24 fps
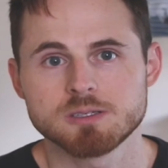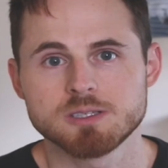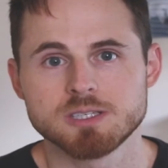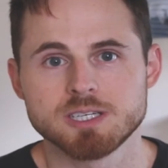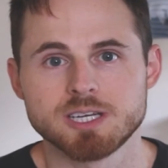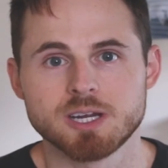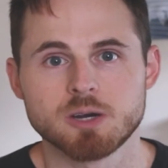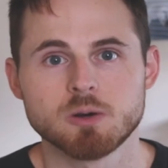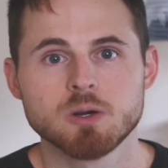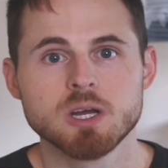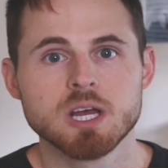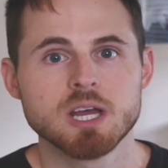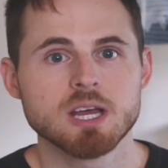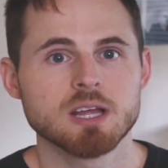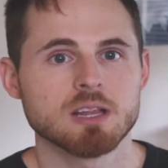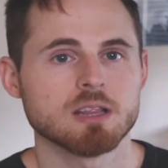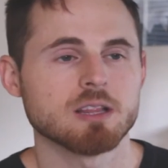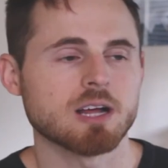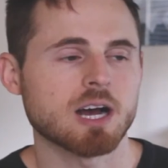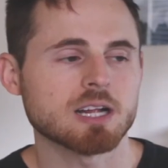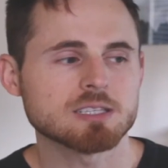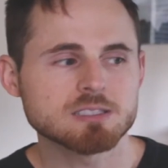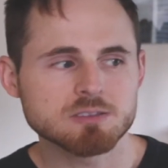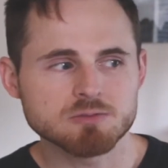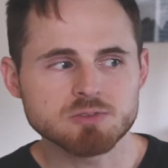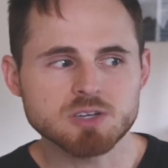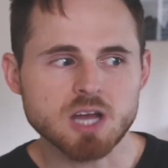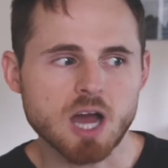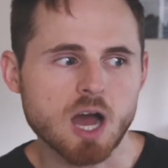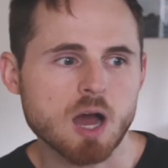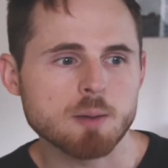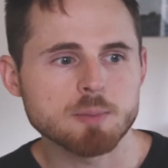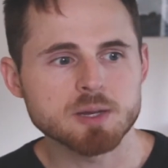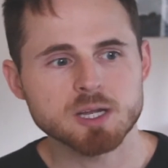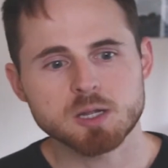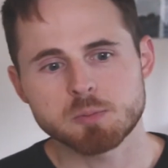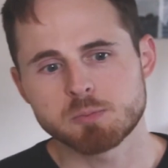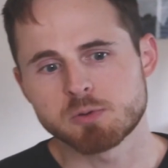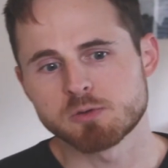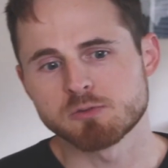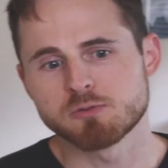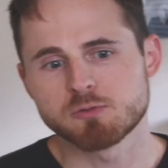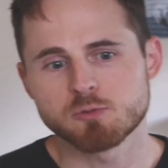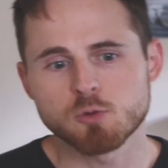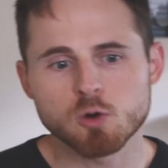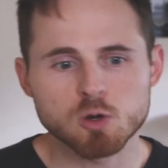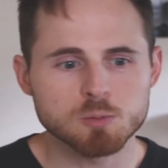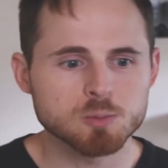You know, lots of comic
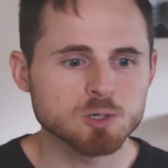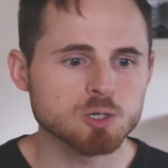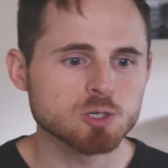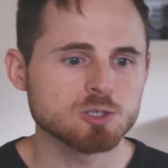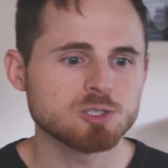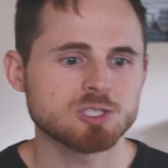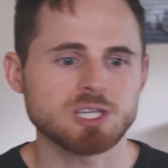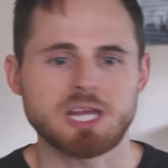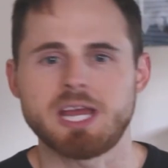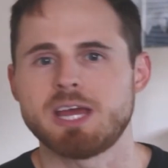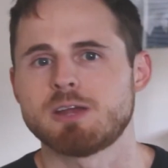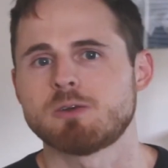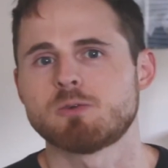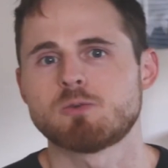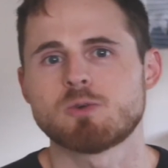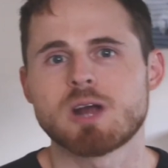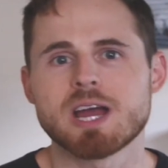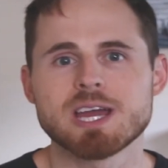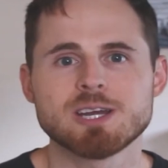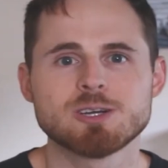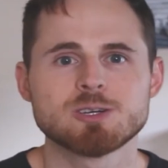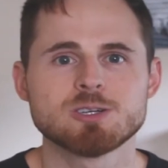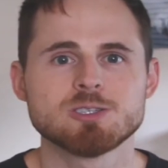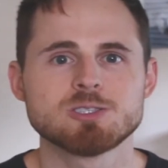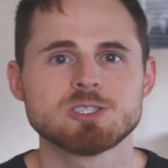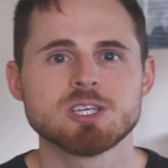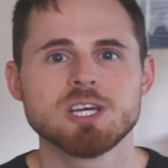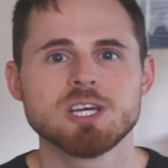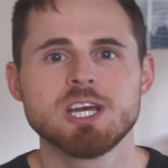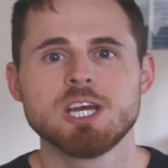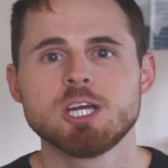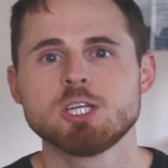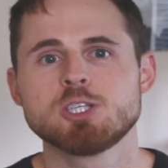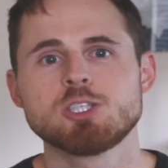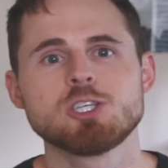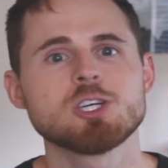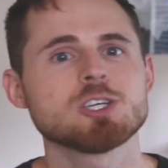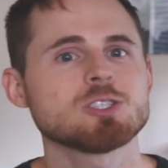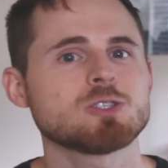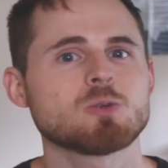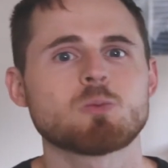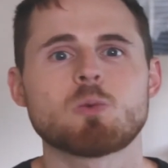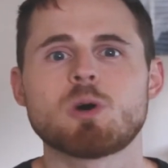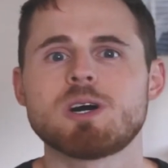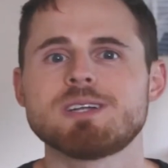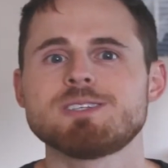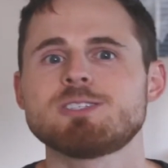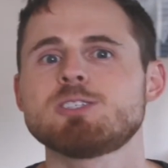performers and writers just
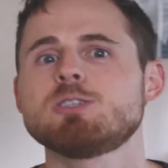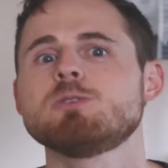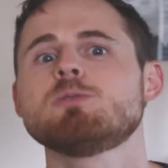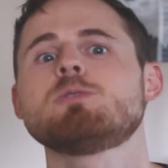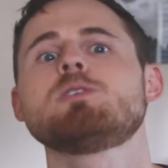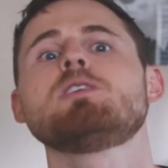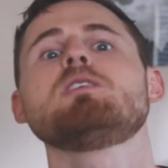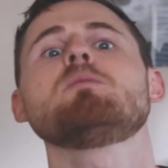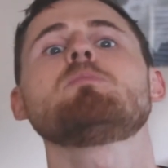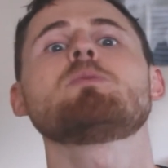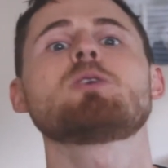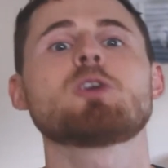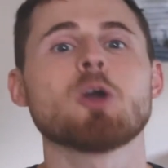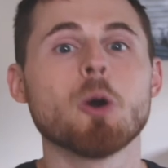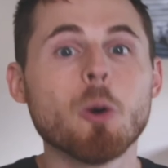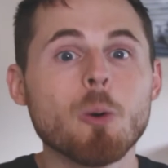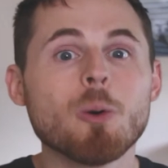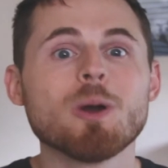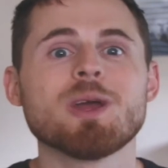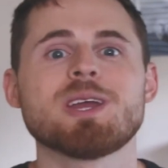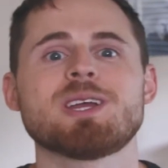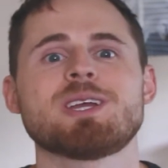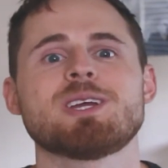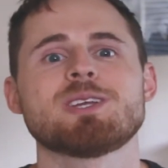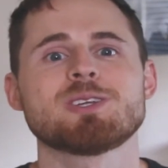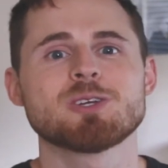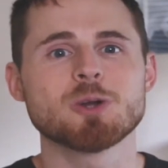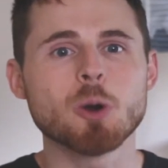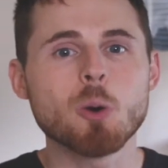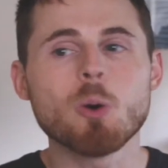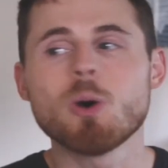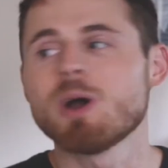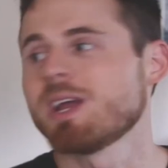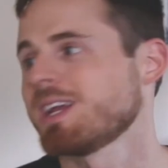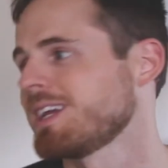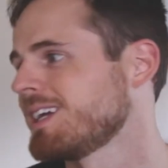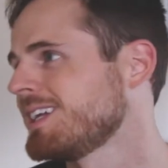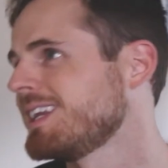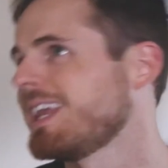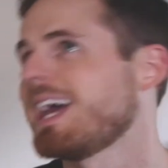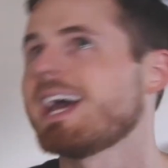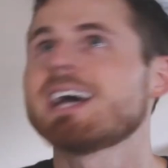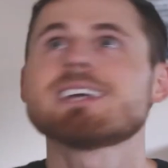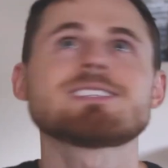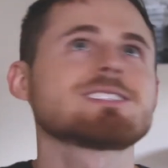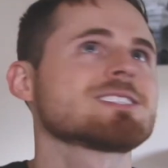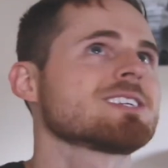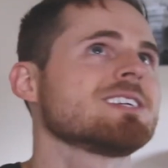want to keep going and going and
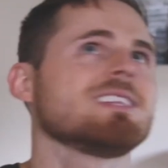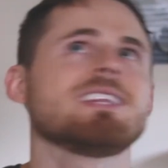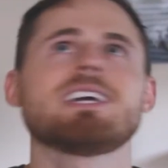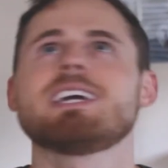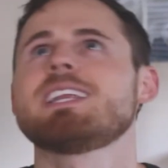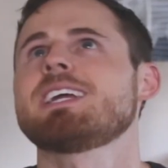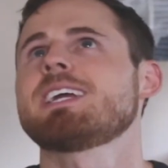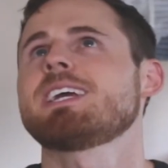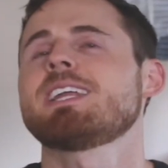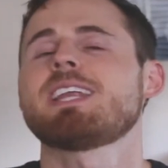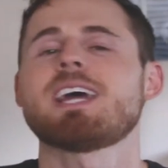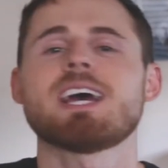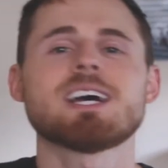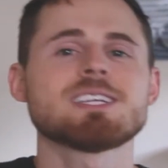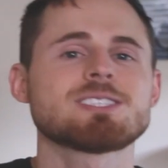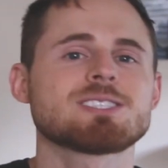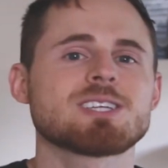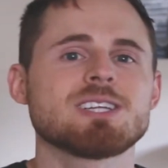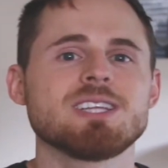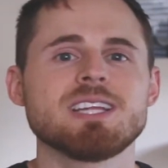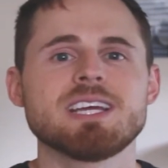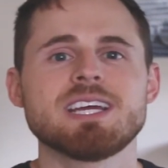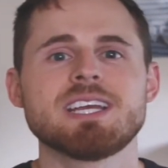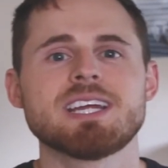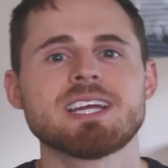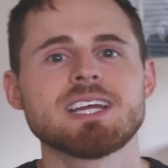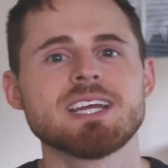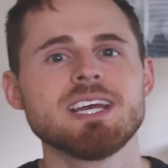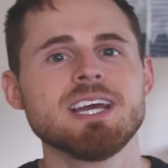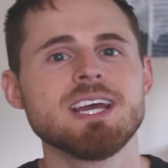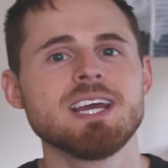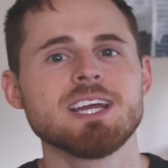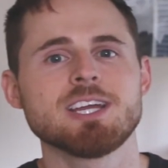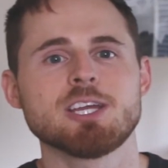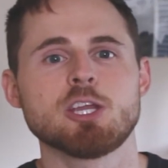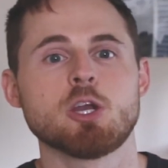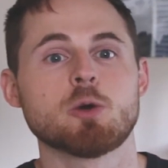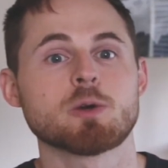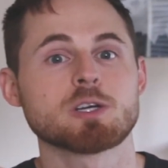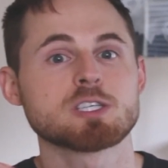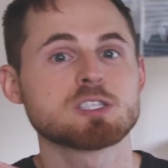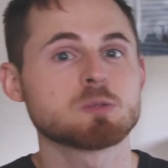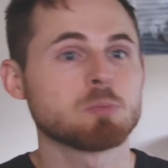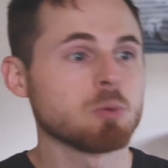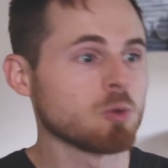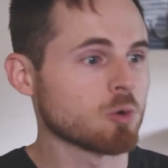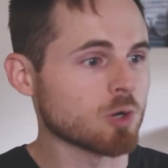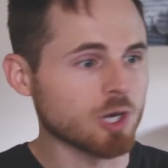escalating and escalating, you know,
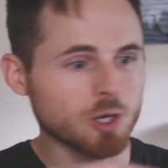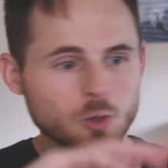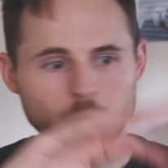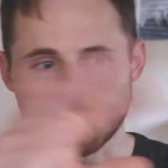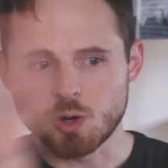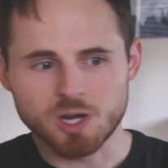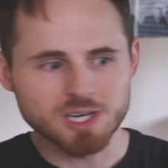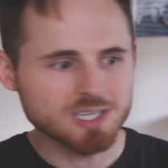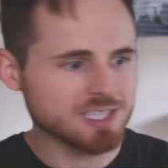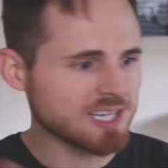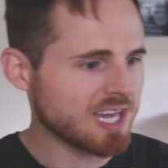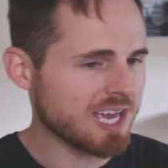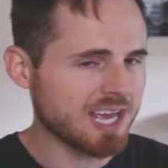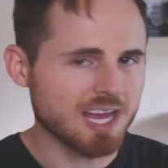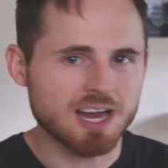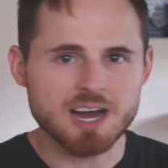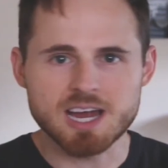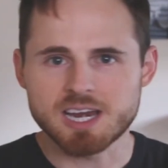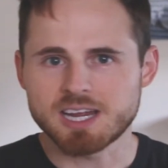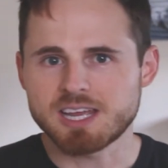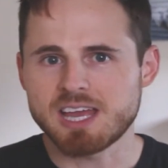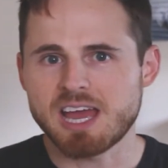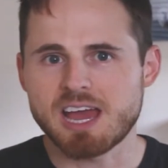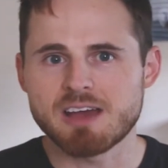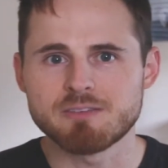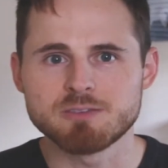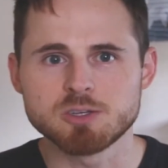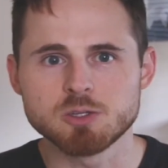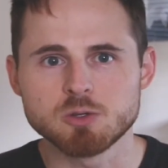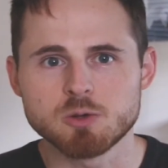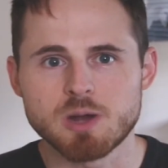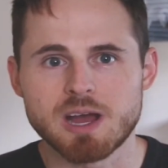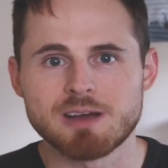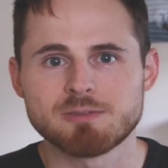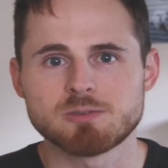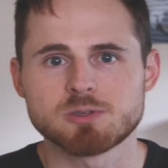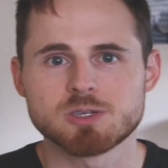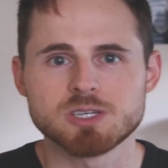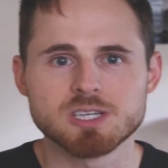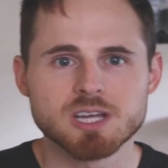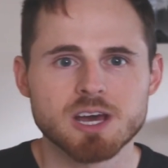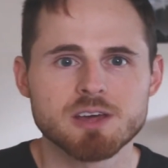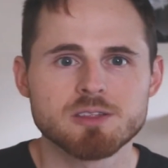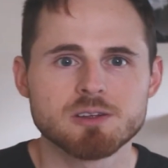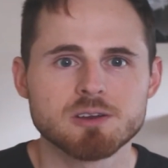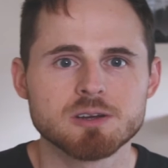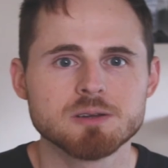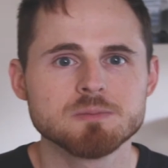exploring one chaotic avenue after
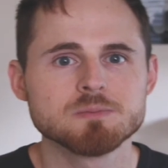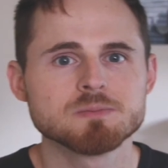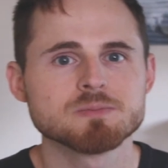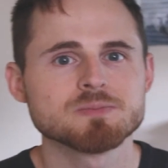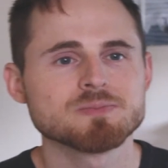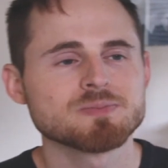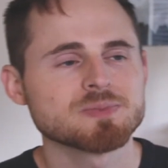another.